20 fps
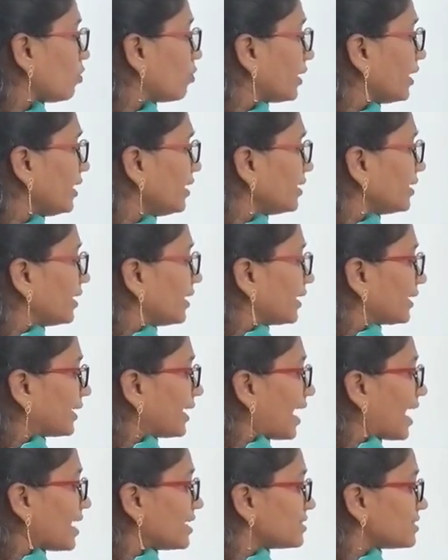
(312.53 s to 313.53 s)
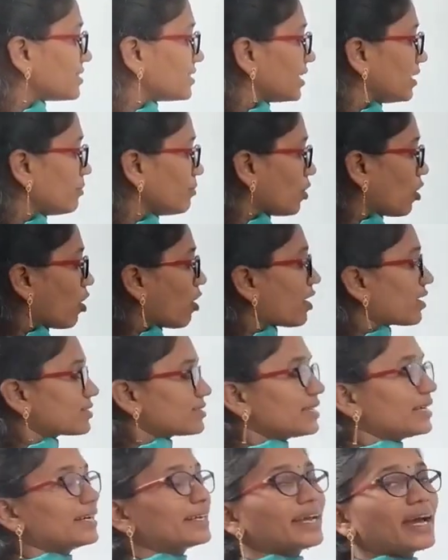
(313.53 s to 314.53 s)
Okay, calcium
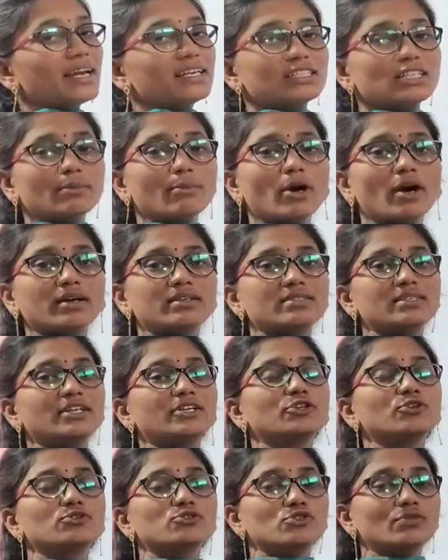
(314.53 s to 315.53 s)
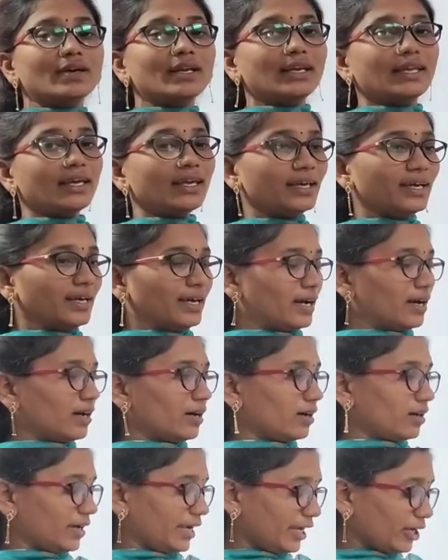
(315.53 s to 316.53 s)
oxide usually
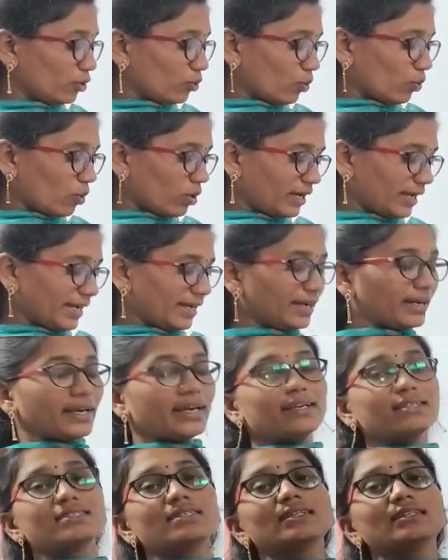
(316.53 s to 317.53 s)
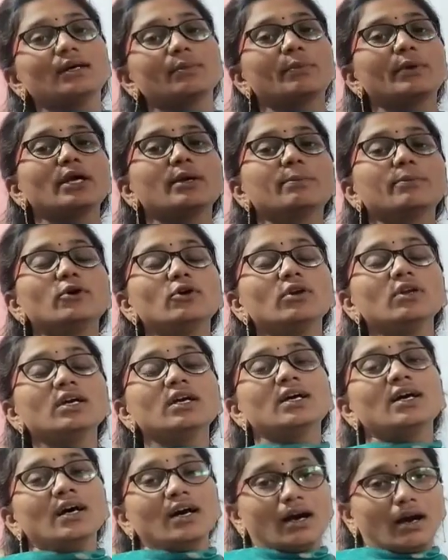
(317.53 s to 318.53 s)
in olden days the people
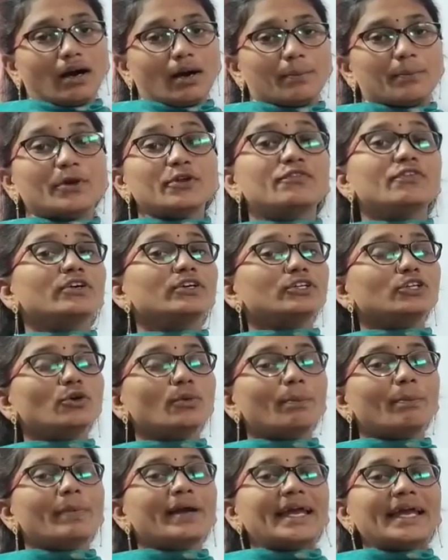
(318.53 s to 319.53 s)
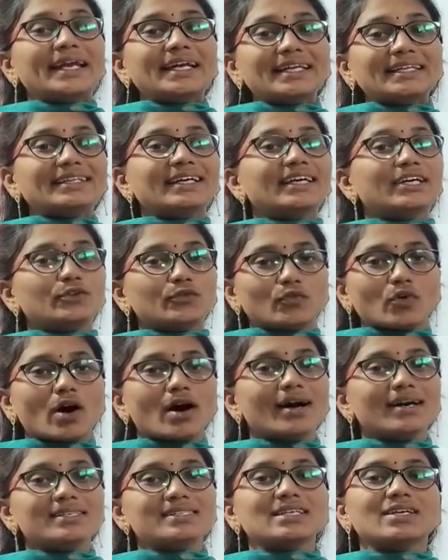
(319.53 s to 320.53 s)
prefer to paint their
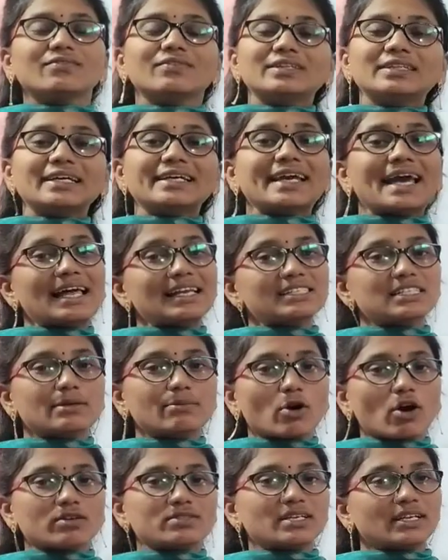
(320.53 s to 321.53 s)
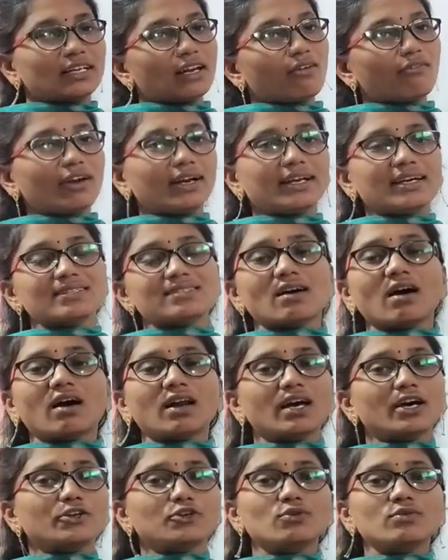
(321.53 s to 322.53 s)
walls with the calcium oxide. Nowadays
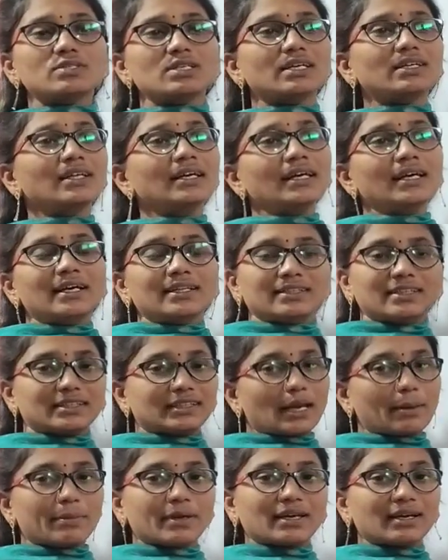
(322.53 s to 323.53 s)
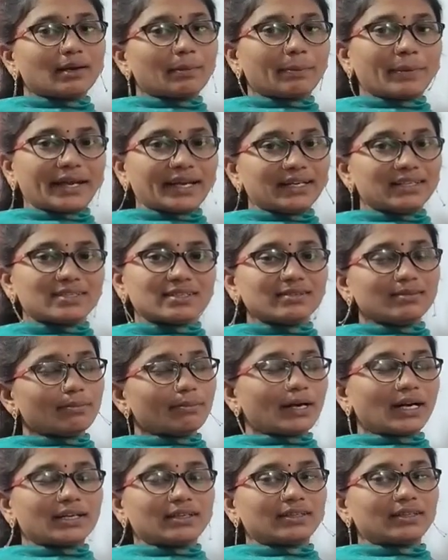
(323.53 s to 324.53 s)
all are using that chemical paint,
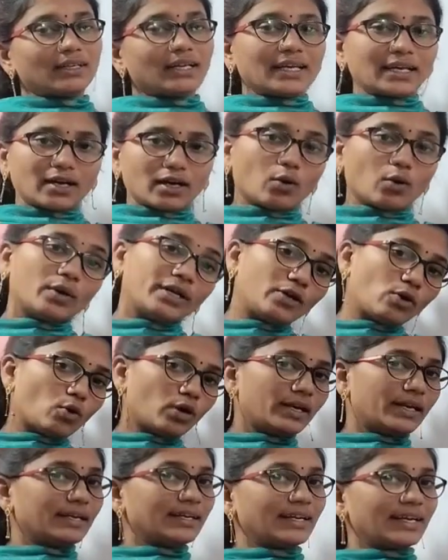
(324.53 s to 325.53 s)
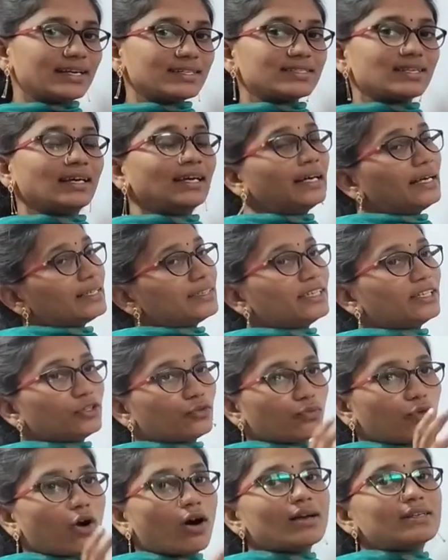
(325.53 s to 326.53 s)
but in olden days
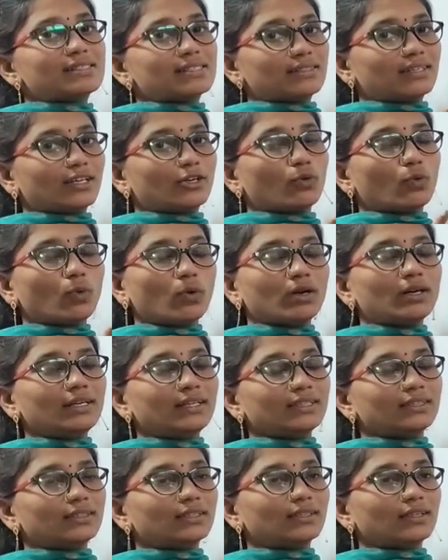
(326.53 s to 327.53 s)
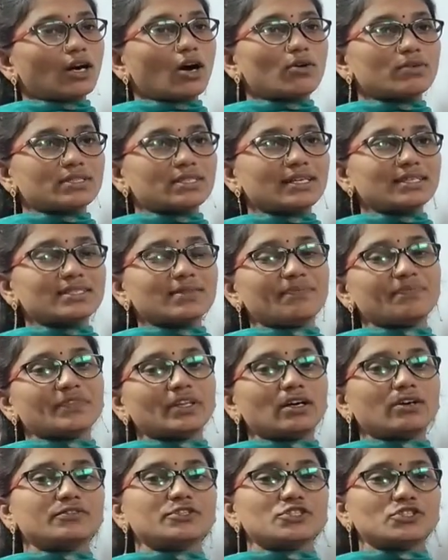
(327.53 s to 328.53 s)
that walls, that old houses
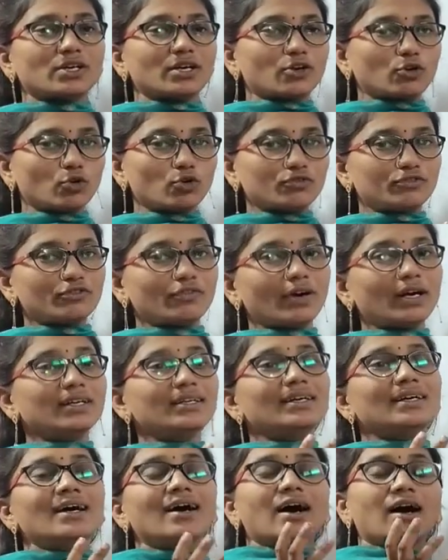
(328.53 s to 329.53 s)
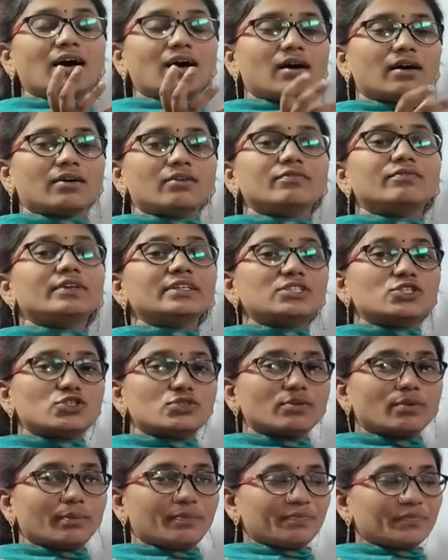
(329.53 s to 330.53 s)
which are roofed one,
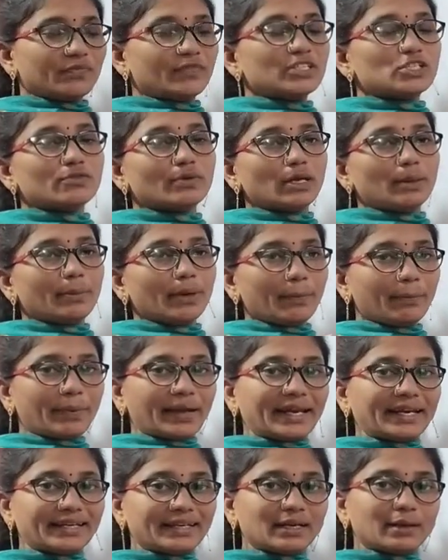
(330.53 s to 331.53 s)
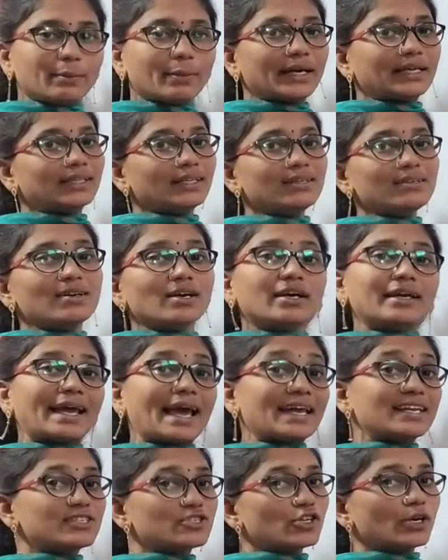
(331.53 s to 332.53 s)
which will be painted by the
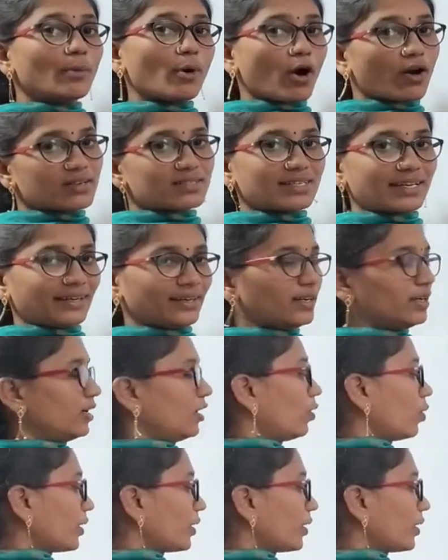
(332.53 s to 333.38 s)
calcium oxide.